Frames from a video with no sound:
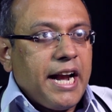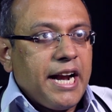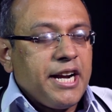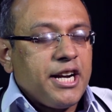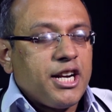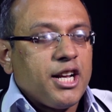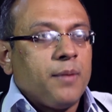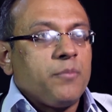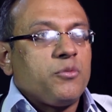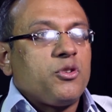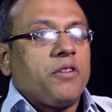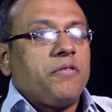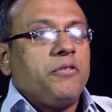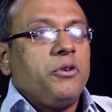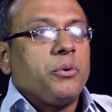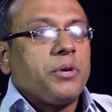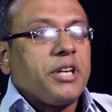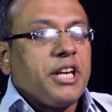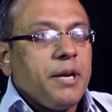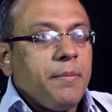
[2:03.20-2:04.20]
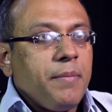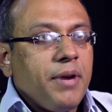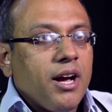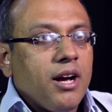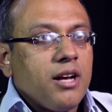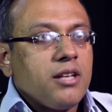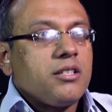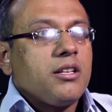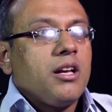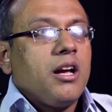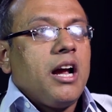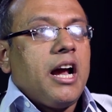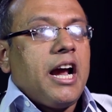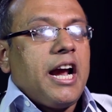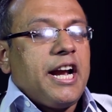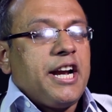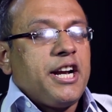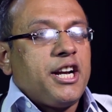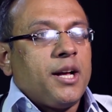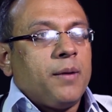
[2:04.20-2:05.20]
in terms of leukemias,
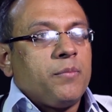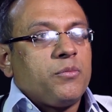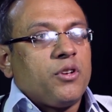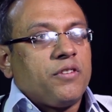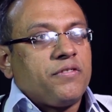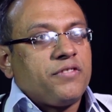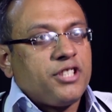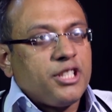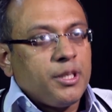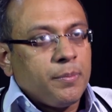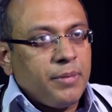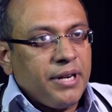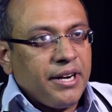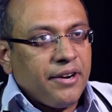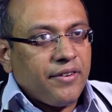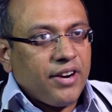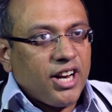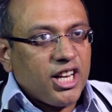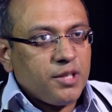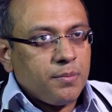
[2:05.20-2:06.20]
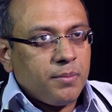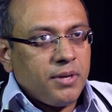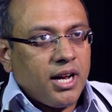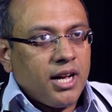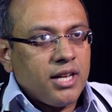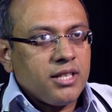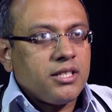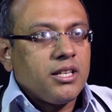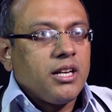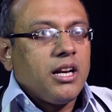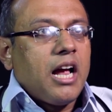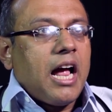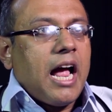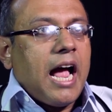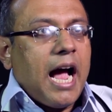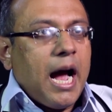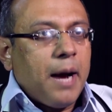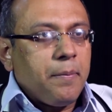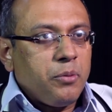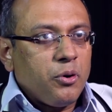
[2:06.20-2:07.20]
in terms of sibling transplants,
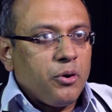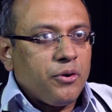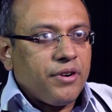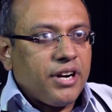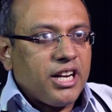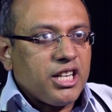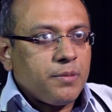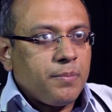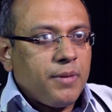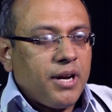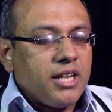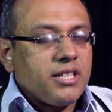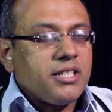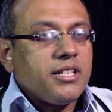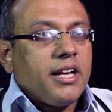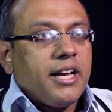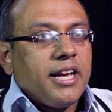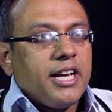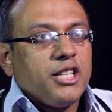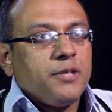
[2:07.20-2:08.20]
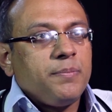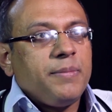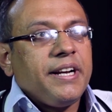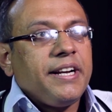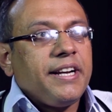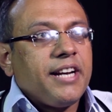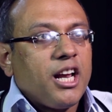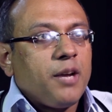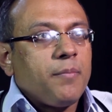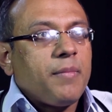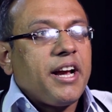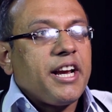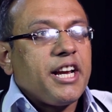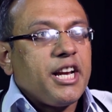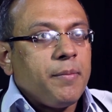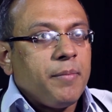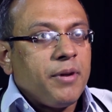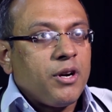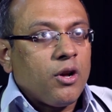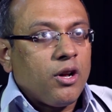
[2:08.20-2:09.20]
haplotransplants is being done by
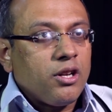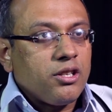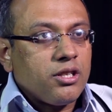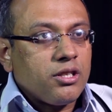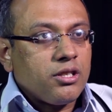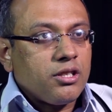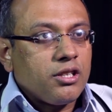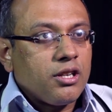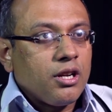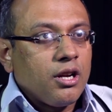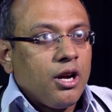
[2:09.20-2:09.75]
haematologists.